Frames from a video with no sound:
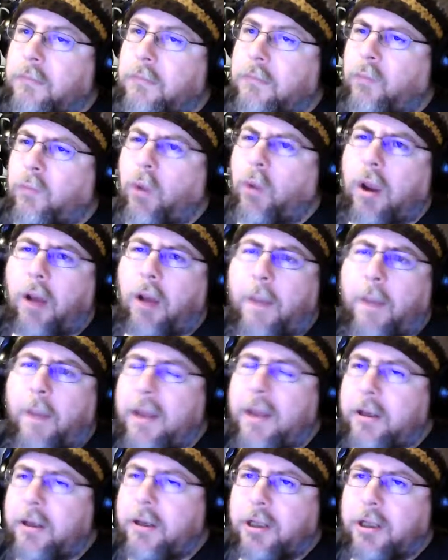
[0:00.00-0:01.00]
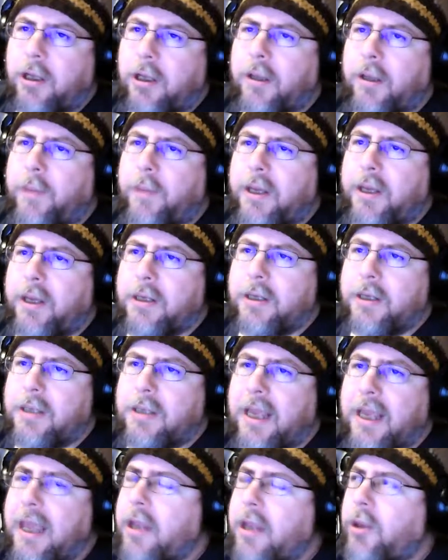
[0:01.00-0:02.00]
Right. I mean, clearly, because
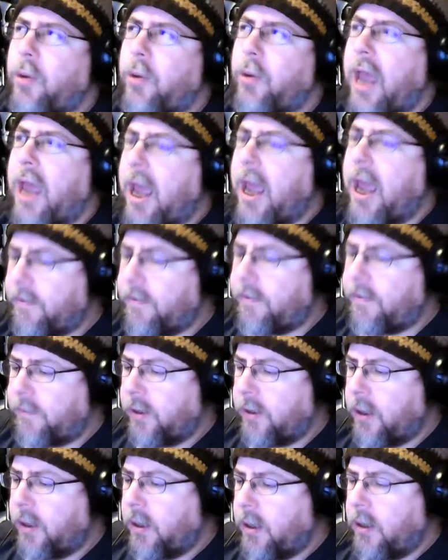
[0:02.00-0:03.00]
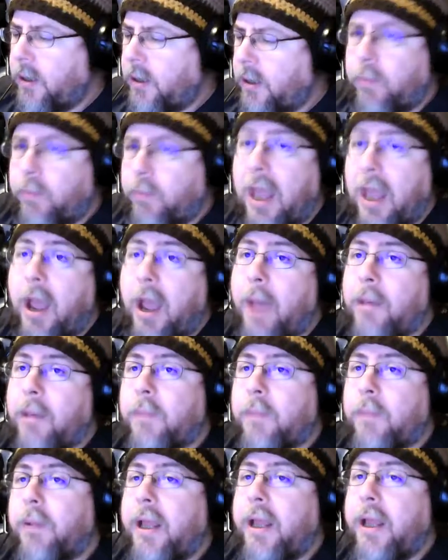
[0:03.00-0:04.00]
again, you have now. How many
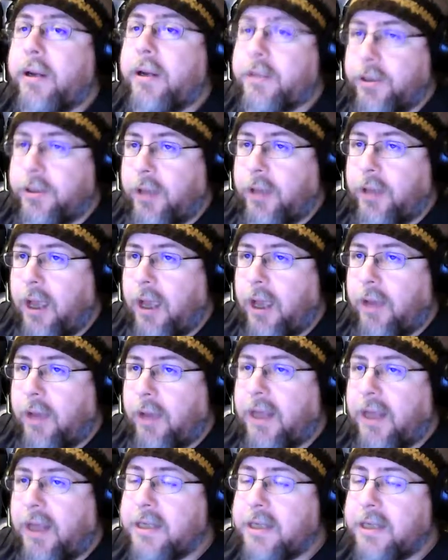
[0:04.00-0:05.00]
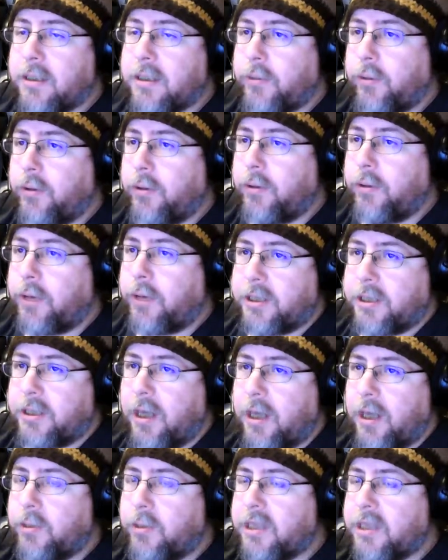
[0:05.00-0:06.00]
players do they have? That's the real question.
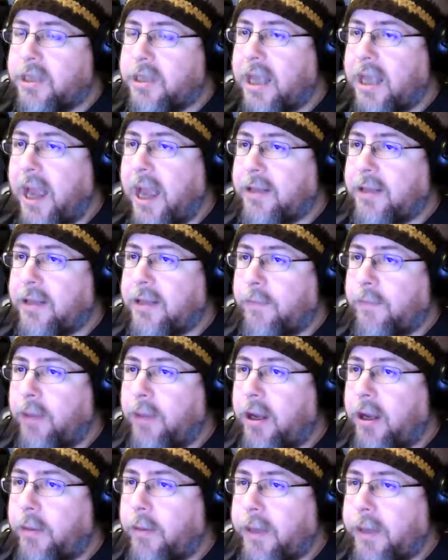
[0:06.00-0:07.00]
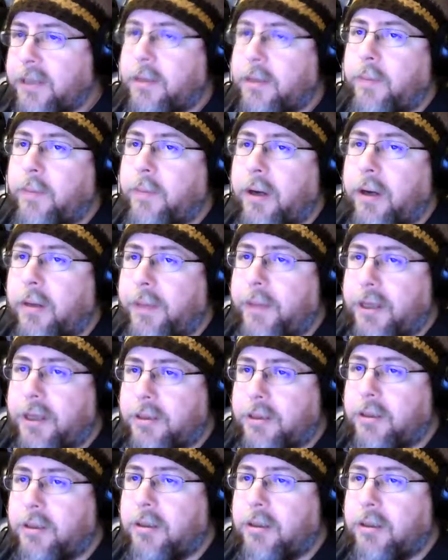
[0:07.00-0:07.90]
What's the active player base compared to Magic?